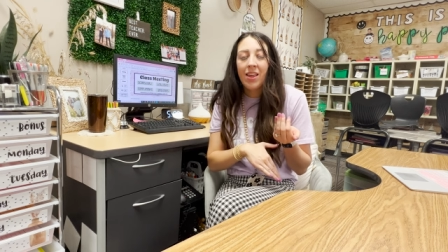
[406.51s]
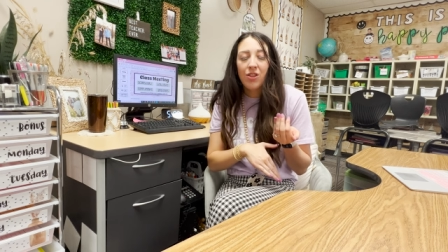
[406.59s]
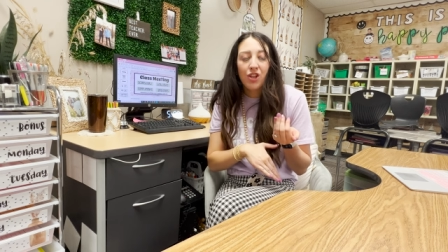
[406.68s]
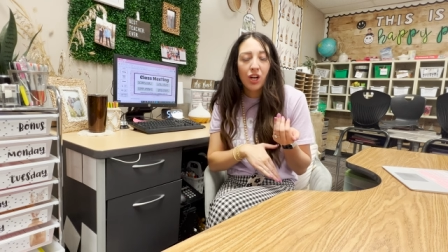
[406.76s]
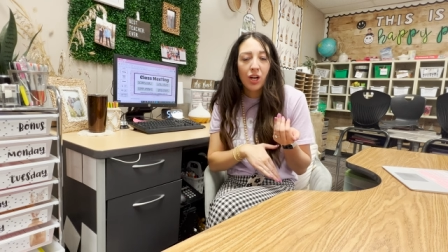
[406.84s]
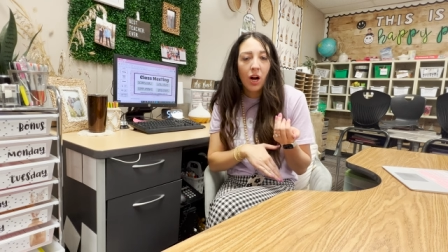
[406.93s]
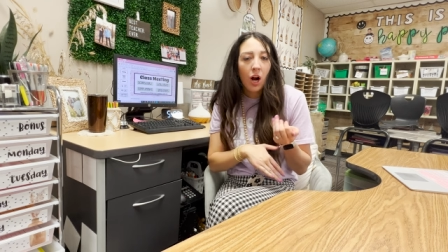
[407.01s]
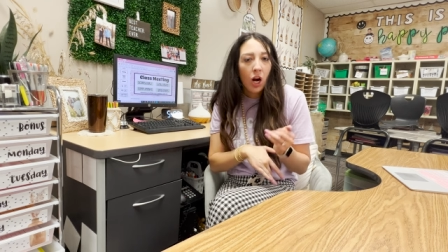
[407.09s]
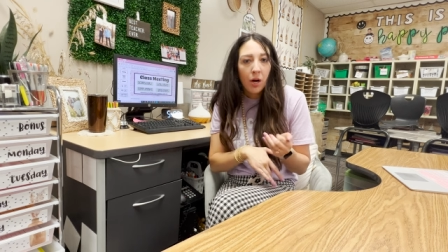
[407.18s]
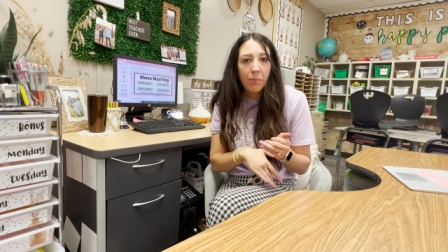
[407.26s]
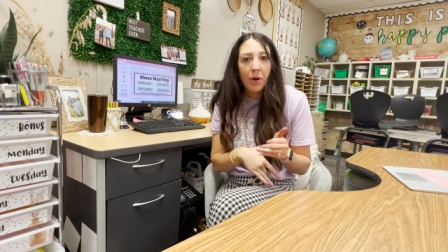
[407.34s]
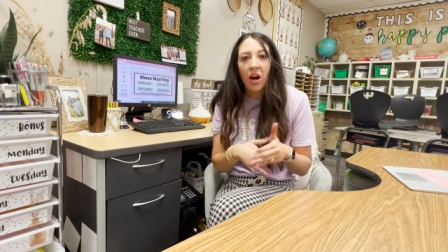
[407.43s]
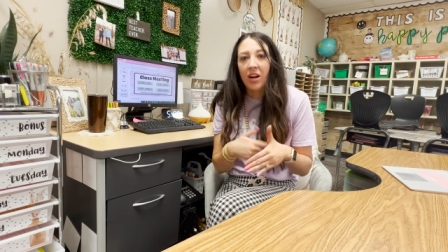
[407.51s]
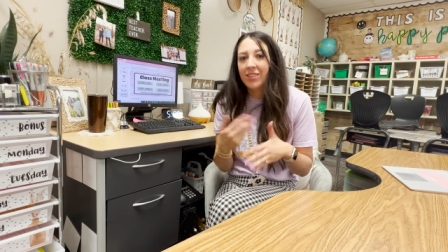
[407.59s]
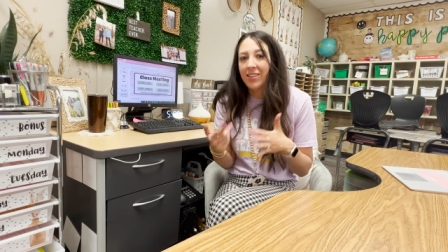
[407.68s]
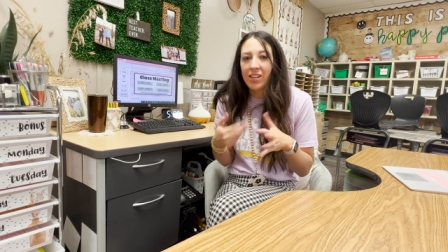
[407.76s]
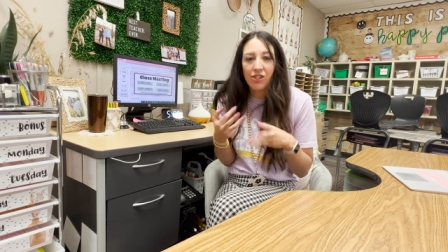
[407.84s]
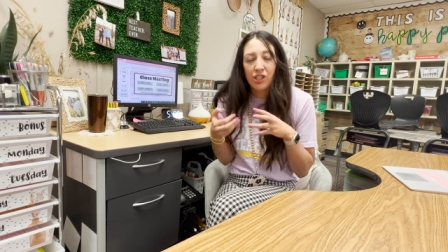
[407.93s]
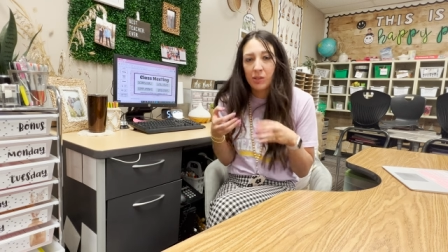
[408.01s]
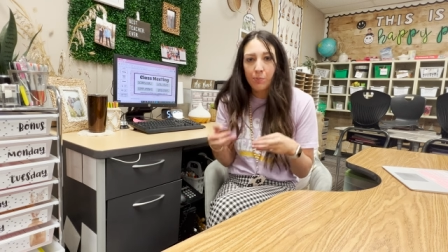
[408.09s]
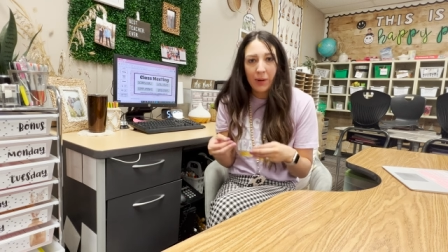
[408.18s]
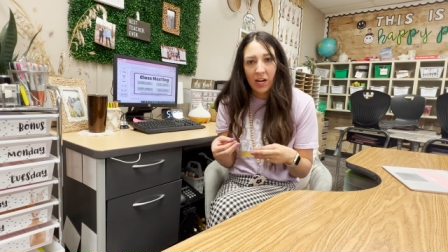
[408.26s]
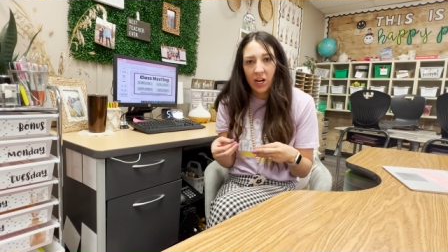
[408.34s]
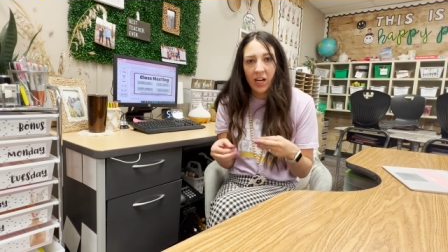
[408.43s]
their art box and it's just
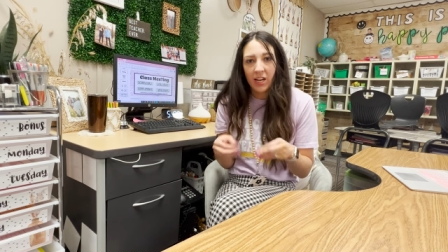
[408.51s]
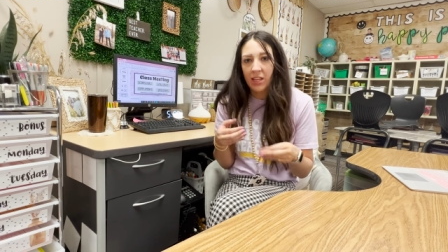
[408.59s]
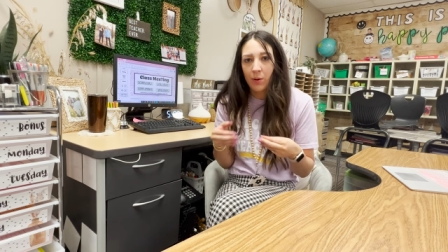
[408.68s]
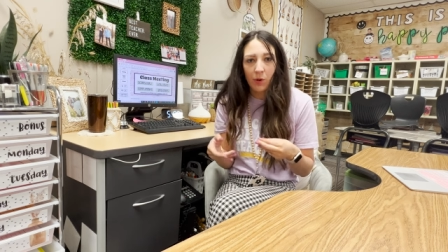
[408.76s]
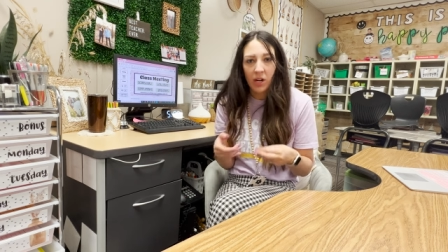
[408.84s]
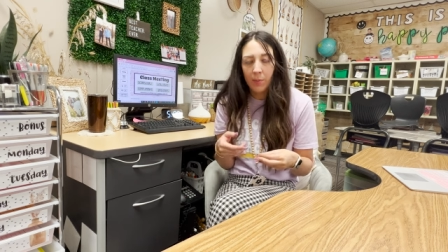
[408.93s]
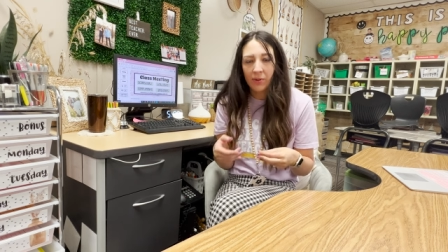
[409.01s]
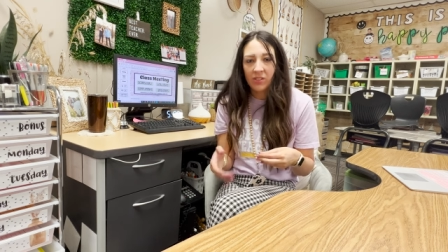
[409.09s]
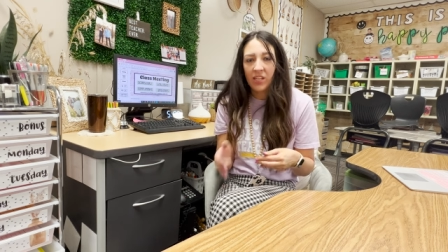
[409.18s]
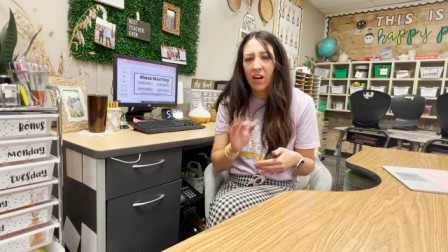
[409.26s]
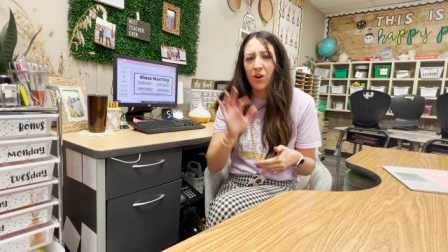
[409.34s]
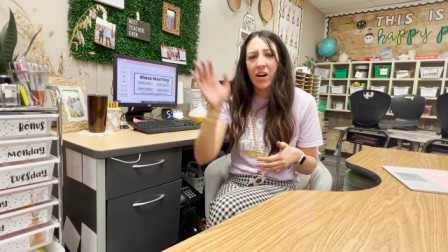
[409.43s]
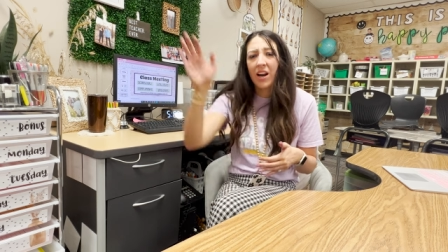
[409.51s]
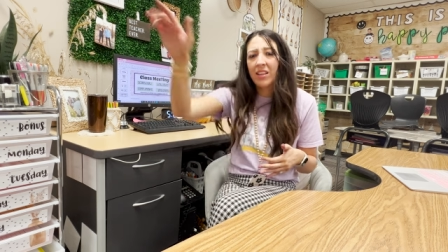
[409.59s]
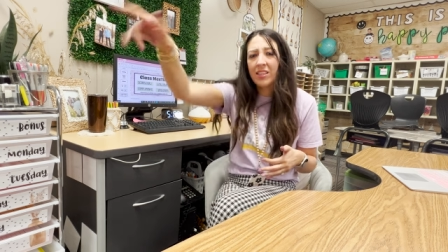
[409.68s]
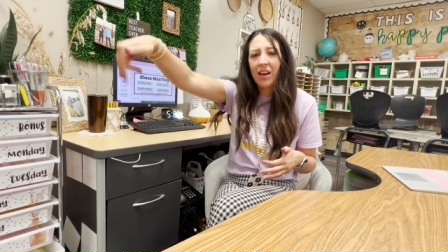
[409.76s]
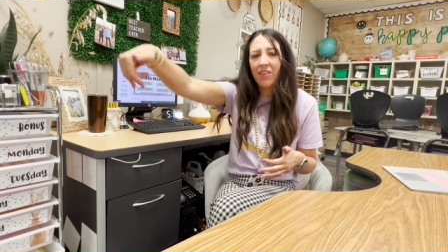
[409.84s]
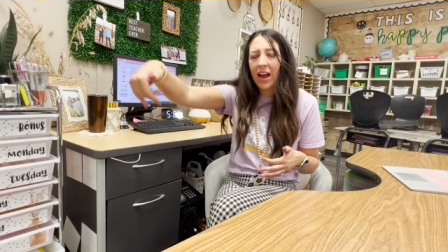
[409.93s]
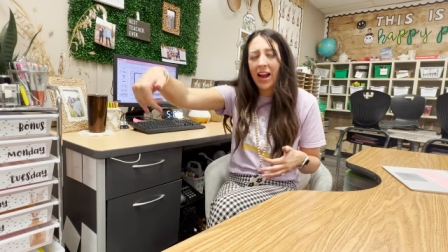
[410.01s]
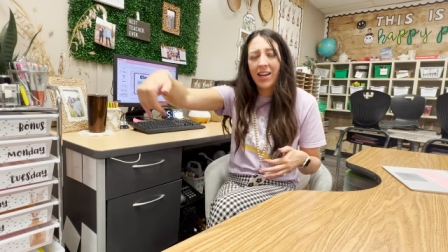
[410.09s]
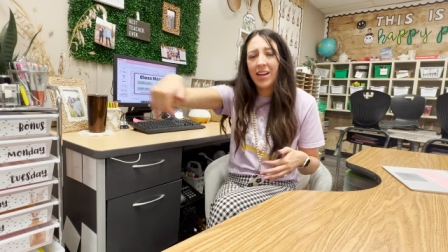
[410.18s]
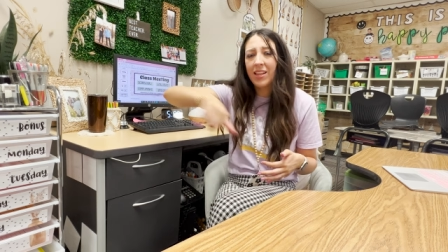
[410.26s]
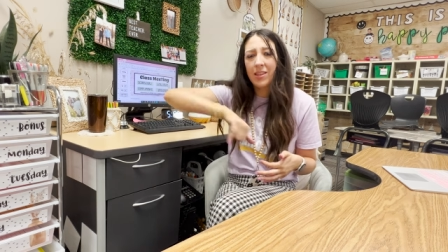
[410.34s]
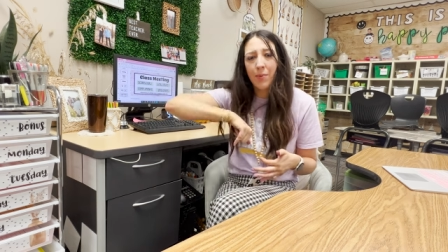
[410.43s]
buried and they weren't able to see it or it's
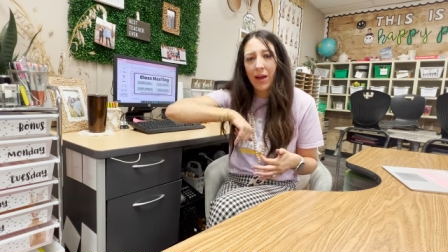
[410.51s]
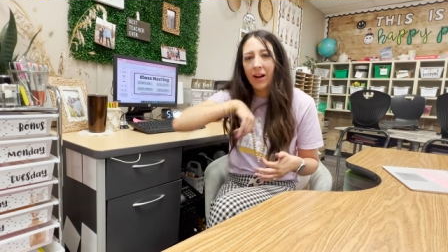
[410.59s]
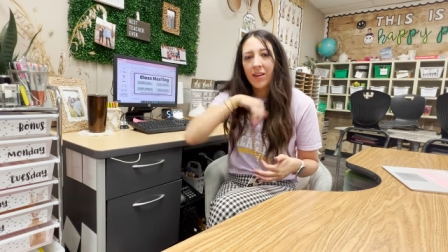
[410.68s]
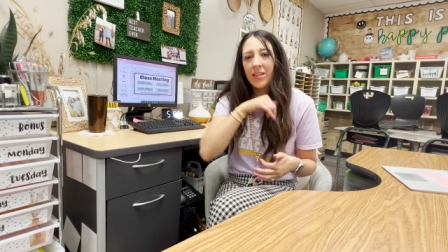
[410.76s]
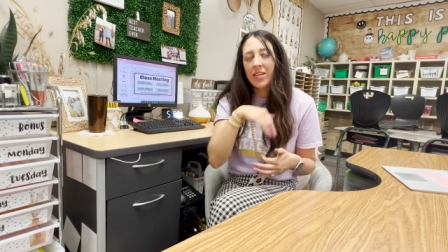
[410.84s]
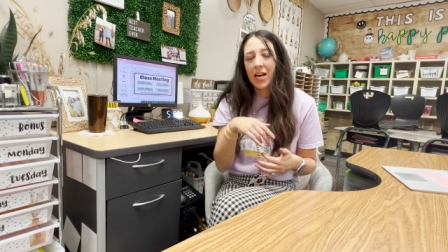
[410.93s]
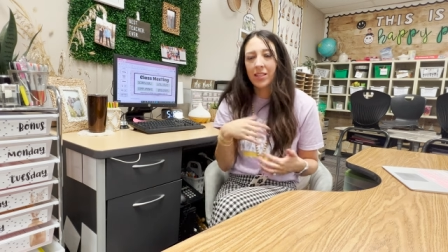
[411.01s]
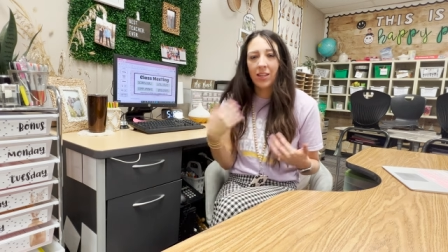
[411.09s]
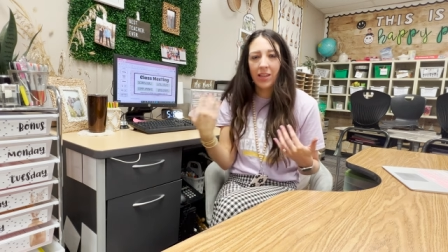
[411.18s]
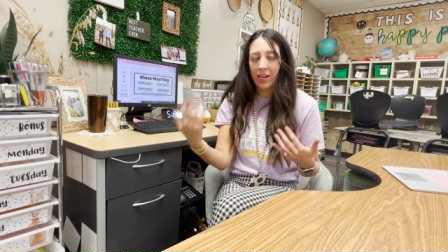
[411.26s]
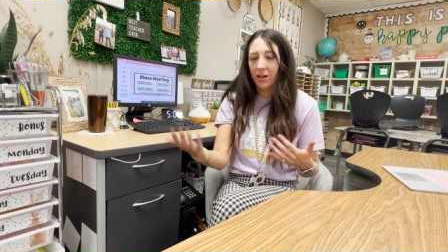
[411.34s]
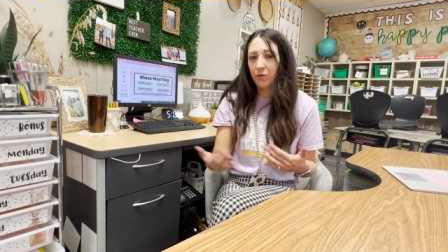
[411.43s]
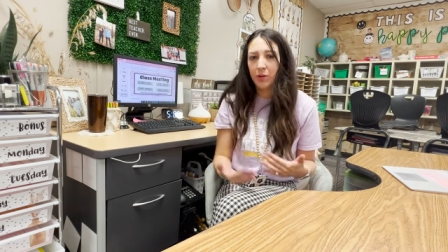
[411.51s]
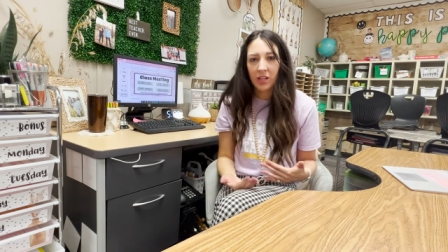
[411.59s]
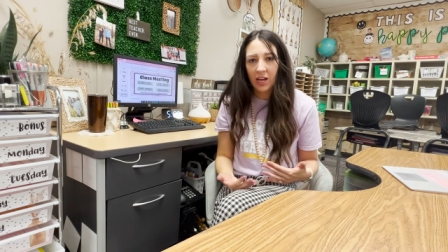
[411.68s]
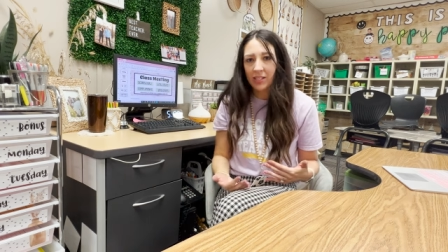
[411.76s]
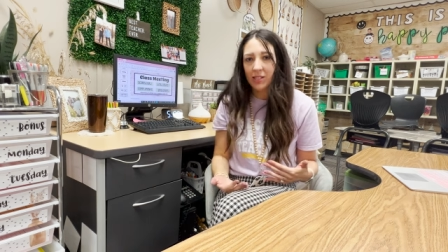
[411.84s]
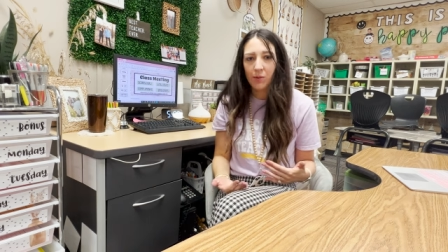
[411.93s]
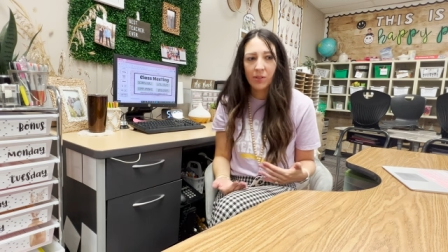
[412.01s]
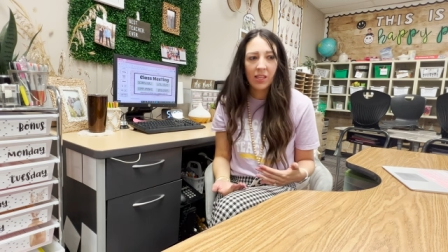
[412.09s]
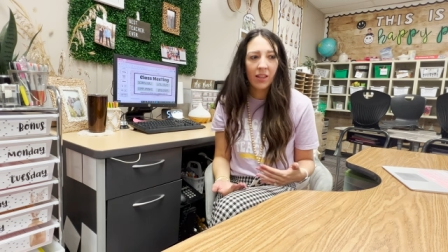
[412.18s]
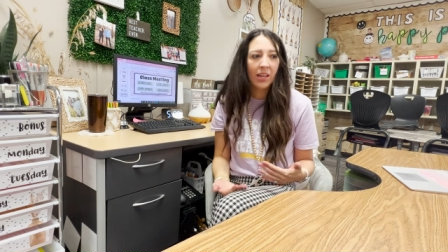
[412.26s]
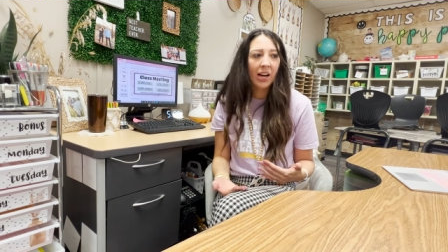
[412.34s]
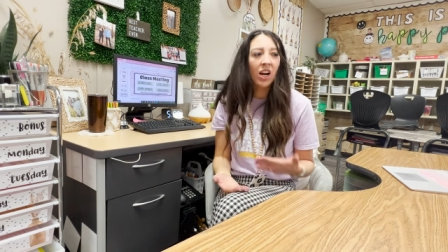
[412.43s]
hiding at the back of the desk and they didn't realize it was
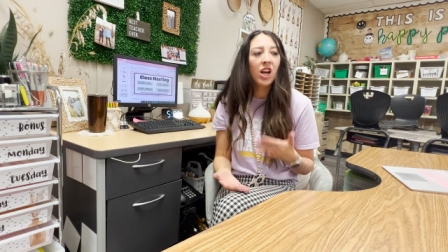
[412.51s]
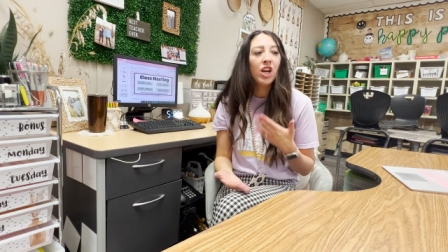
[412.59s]
in there.